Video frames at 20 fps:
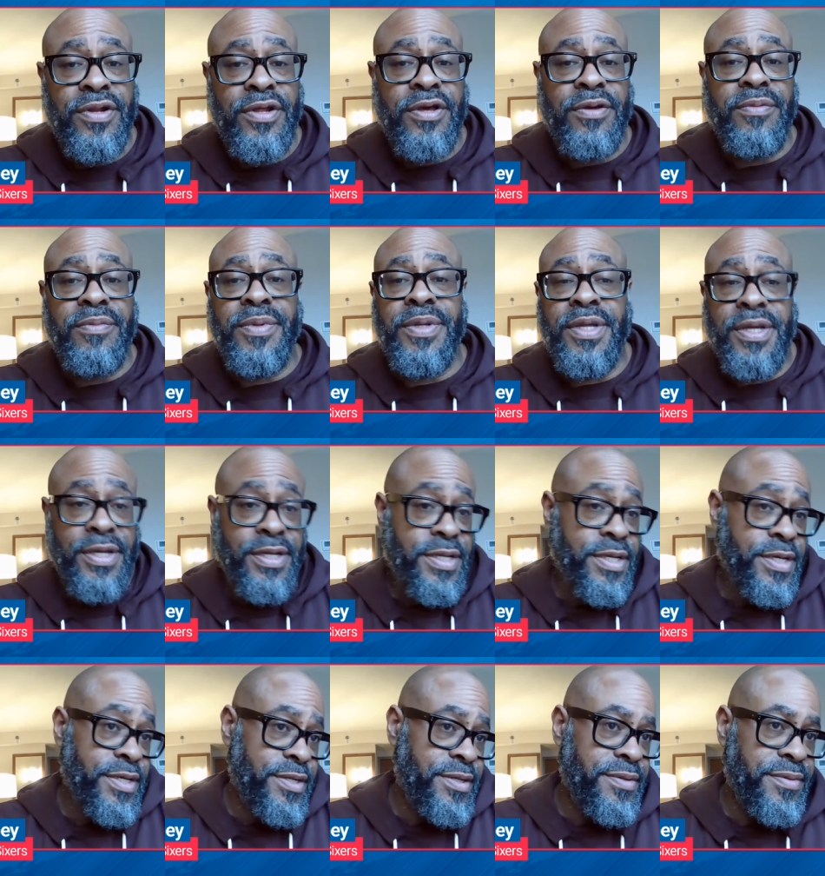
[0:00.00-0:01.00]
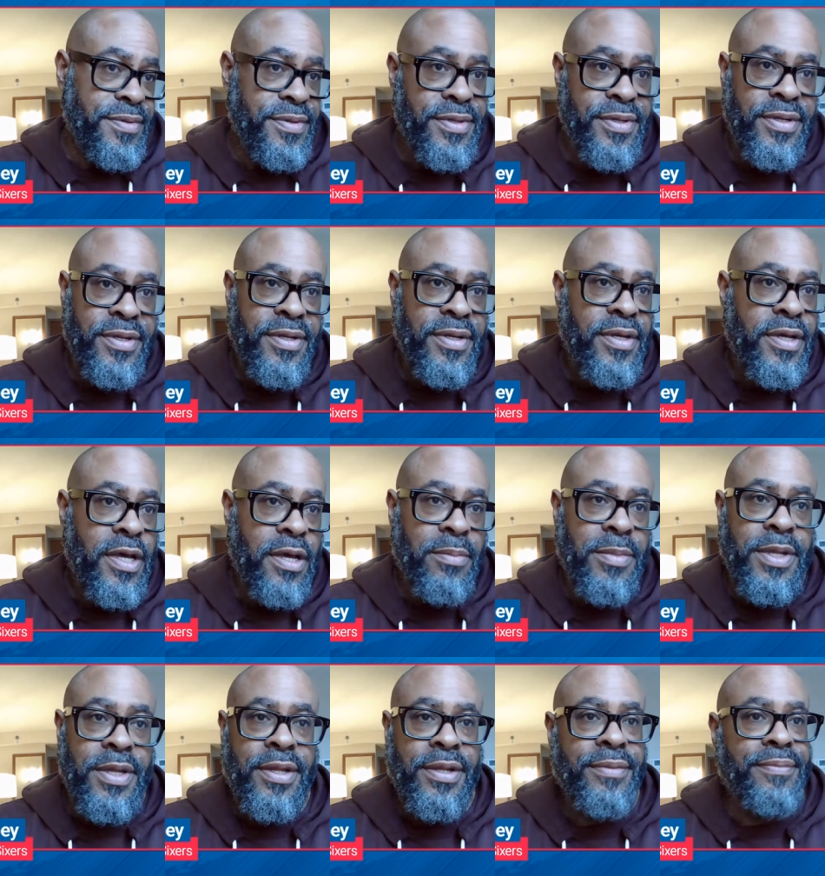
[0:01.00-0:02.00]
I mean, again, I
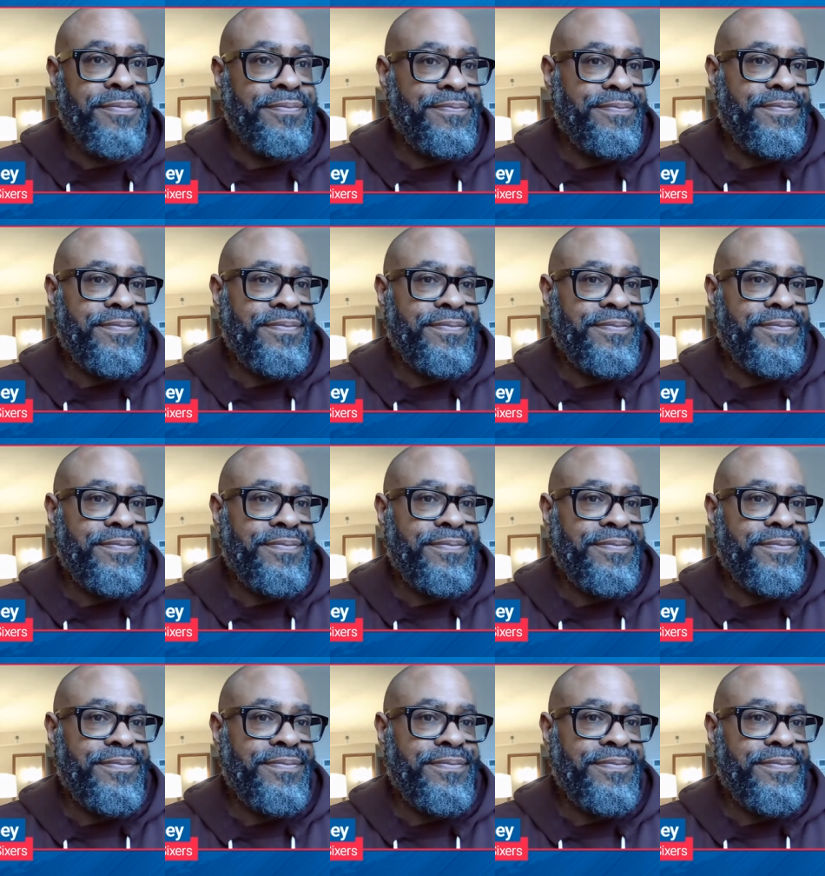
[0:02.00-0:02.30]
mean,